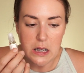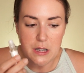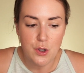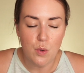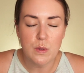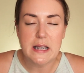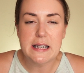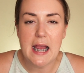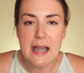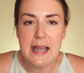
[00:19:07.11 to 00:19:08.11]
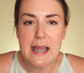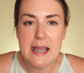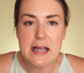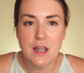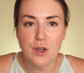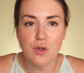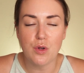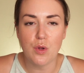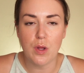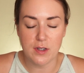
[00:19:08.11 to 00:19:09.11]
those tiny
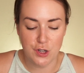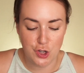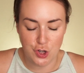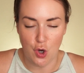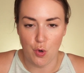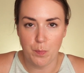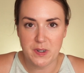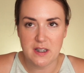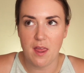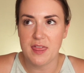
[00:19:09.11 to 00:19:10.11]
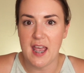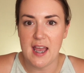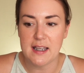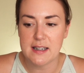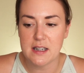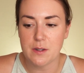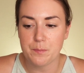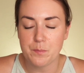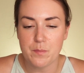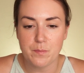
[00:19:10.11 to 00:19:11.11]
little soaps that,
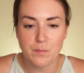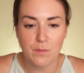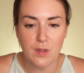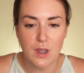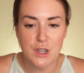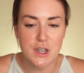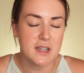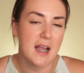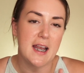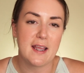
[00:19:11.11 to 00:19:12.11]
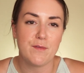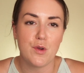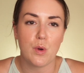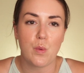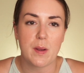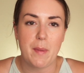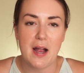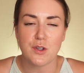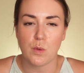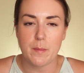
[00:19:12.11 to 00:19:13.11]
just to kind of give you a quick
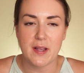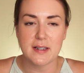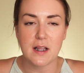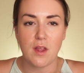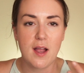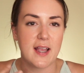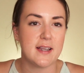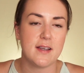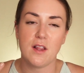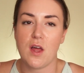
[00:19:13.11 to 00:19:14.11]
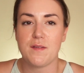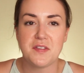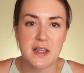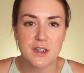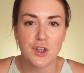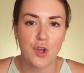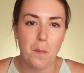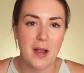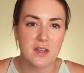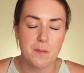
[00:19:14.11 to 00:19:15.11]
backstory, because again, a lot of scents go
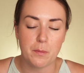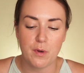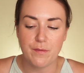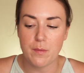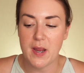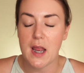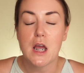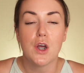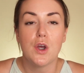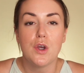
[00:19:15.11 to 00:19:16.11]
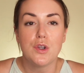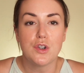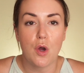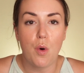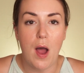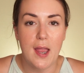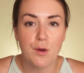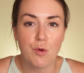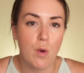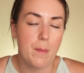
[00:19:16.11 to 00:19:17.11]
back to memory for me. So I
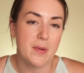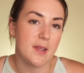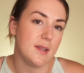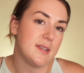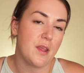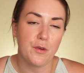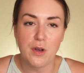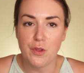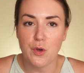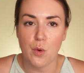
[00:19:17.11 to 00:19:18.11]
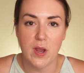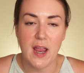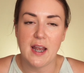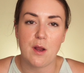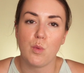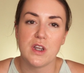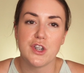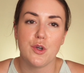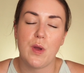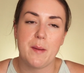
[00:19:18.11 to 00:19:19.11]
grew up in Southern Illinois, and I went
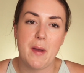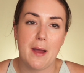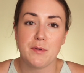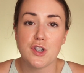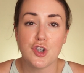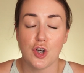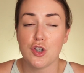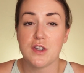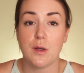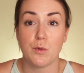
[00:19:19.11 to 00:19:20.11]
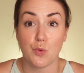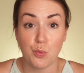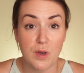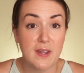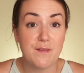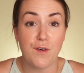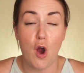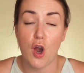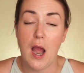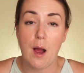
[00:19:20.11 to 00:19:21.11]
to a Baptist church that was really
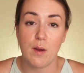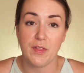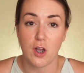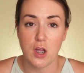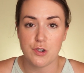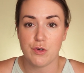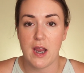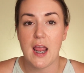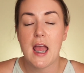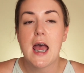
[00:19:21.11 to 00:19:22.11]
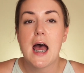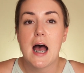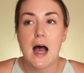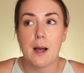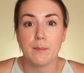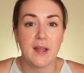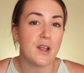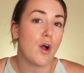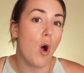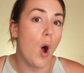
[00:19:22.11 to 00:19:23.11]
far out in the country, like
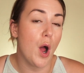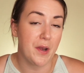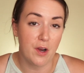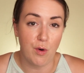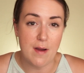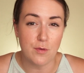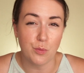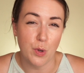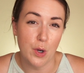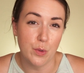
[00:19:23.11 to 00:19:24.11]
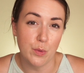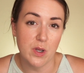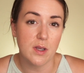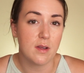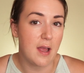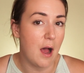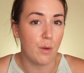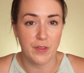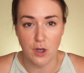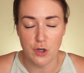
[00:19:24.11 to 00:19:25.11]
on a gravel road out in
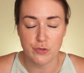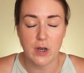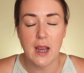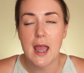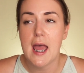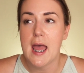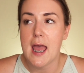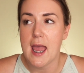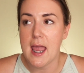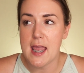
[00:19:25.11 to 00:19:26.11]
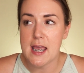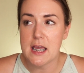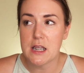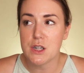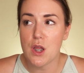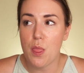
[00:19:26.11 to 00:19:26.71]
the country. And